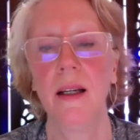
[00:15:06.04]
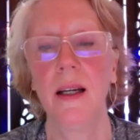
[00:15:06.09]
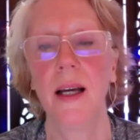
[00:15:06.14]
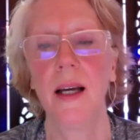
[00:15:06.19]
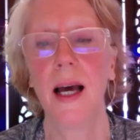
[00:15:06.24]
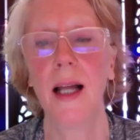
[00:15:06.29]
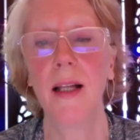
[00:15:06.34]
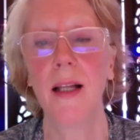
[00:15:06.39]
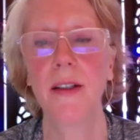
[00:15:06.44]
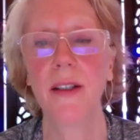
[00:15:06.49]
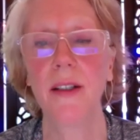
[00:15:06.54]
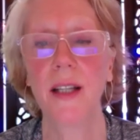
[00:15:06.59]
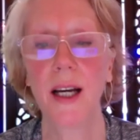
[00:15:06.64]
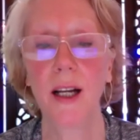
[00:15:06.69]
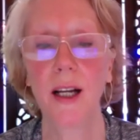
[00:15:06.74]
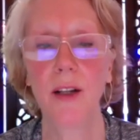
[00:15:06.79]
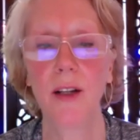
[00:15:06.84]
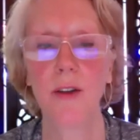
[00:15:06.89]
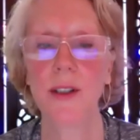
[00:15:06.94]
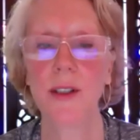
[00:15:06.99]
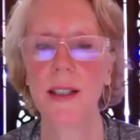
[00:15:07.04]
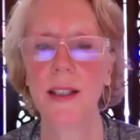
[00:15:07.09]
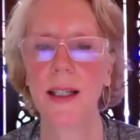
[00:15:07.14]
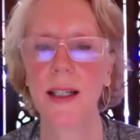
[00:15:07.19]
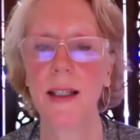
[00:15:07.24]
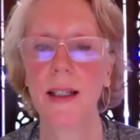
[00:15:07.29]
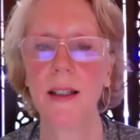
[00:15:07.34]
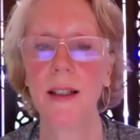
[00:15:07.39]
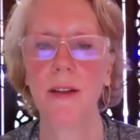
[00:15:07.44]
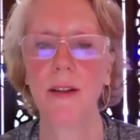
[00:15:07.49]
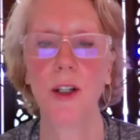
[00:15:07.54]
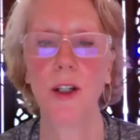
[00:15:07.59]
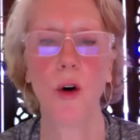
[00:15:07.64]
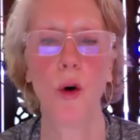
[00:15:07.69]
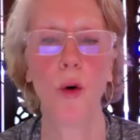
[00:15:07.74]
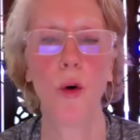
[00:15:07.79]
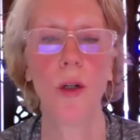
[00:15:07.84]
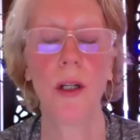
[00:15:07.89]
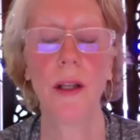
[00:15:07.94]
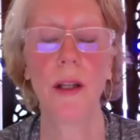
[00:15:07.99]
Helen Keller said, "The
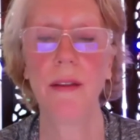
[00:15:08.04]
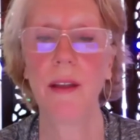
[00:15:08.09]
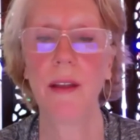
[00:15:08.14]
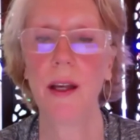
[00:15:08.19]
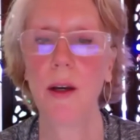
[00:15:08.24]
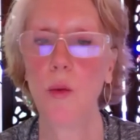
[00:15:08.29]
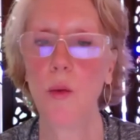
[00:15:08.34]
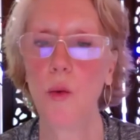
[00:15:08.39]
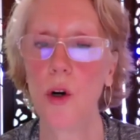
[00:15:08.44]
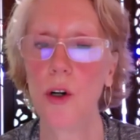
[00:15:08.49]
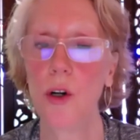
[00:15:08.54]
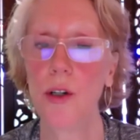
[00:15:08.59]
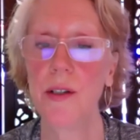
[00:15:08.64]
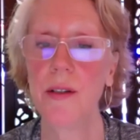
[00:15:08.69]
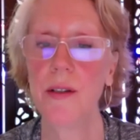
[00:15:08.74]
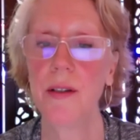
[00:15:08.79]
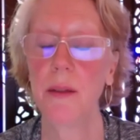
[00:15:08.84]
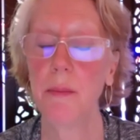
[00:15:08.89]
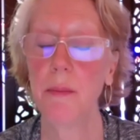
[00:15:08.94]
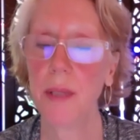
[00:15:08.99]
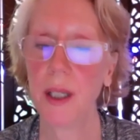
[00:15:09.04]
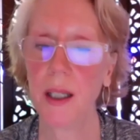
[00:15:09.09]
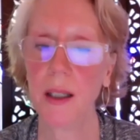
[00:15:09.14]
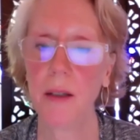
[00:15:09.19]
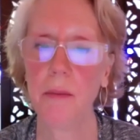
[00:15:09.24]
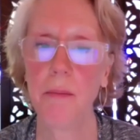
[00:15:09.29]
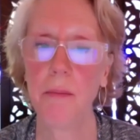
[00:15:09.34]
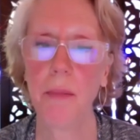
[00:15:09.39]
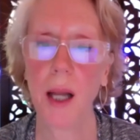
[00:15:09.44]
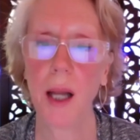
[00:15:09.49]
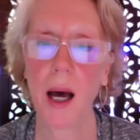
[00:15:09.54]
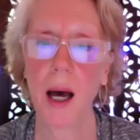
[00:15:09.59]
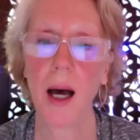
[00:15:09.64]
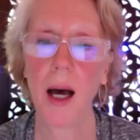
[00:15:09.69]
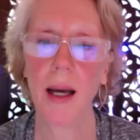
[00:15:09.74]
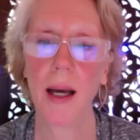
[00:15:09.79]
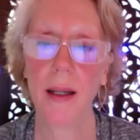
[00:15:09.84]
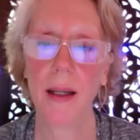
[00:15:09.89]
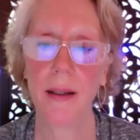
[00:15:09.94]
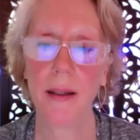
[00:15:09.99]
only thing worse than being
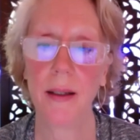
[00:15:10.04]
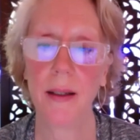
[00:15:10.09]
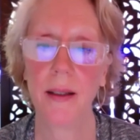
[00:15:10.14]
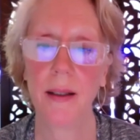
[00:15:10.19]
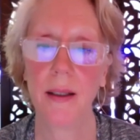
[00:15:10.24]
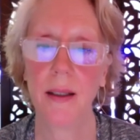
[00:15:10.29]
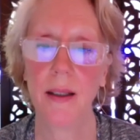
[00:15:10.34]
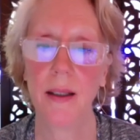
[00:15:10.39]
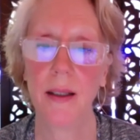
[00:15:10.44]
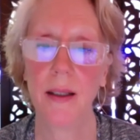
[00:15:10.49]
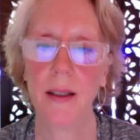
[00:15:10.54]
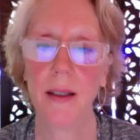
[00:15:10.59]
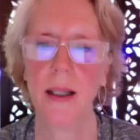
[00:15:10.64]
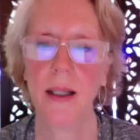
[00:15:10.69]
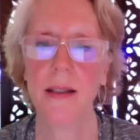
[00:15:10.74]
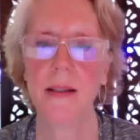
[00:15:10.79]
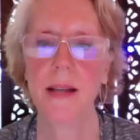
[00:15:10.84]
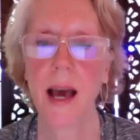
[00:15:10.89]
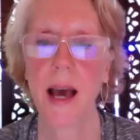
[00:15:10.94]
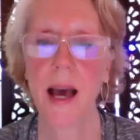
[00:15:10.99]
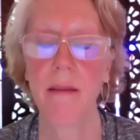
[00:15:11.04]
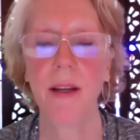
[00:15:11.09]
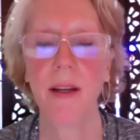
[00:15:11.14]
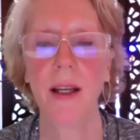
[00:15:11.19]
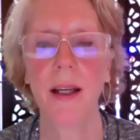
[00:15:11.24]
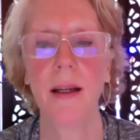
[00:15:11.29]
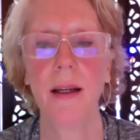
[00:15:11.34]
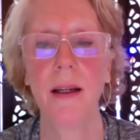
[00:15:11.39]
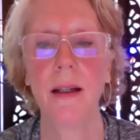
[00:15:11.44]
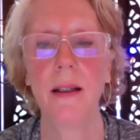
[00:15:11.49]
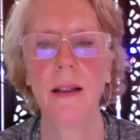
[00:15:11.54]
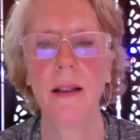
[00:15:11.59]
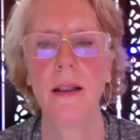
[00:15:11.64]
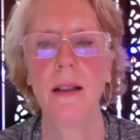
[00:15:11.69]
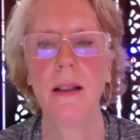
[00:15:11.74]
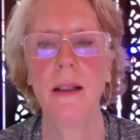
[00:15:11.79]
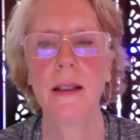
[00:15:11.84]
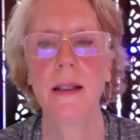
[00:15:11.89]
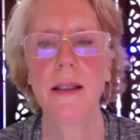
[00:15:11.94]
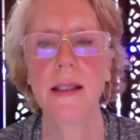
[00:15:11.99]
blind is having
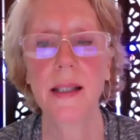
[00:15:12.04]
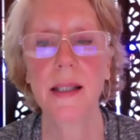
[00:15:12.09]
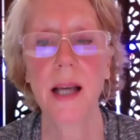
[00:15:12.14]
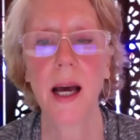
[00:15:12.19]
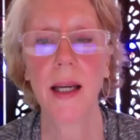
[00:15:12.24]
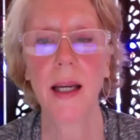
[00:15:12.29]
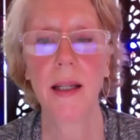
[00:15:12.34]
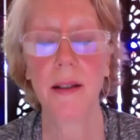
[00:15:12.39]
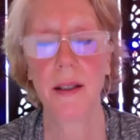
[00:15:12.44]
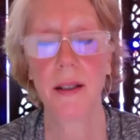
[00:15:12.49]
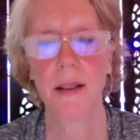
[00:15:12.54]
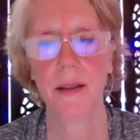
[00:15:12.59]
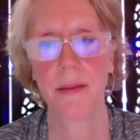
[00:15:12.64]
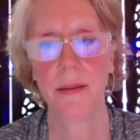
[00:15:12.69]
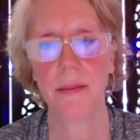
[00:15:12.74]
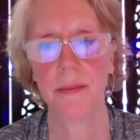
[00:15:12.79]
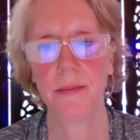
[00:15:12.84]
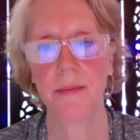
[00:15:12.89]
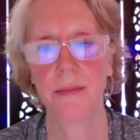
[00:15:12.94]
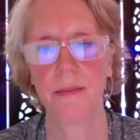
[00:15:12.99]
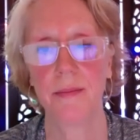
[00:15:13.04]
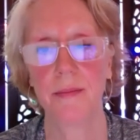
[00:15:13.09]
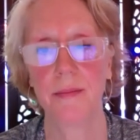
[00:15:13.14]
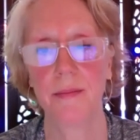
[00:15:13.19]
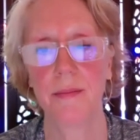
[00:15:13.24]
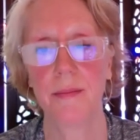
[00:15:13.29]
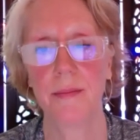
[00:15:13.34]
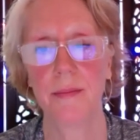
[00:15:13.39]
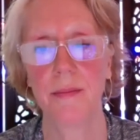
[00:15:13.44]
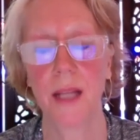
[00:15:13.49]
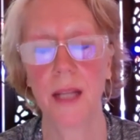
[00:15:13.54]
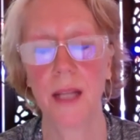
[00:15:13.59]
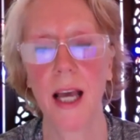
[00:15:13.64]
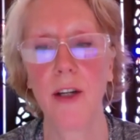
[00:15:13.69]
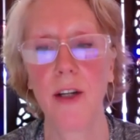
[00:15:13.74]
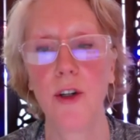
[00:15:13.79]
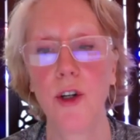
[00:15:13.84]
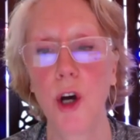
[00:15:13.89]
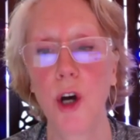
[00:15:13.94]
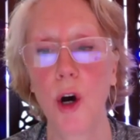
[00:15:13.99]
sight
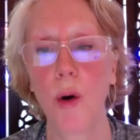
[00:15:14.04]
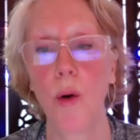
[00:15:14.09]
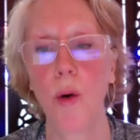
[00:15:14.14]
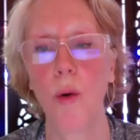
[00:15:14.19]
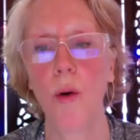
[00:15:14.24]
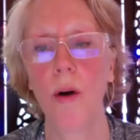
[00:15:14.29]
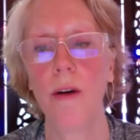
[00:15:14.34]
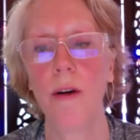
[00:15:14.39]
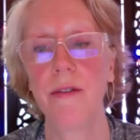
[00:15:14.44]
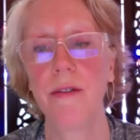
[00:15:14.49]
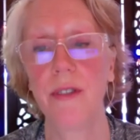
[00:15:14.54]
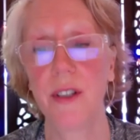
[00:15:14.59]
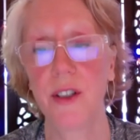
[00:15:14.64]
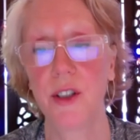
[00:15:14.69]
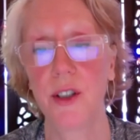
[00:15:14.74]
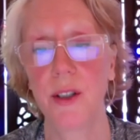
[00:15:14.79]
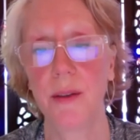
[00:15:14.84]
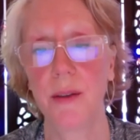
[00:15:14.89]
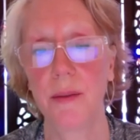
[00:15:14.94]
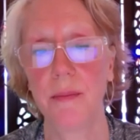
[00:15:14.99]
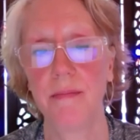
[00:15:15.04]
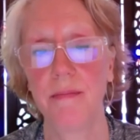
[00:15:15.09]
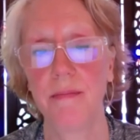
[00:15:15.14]
and no vision."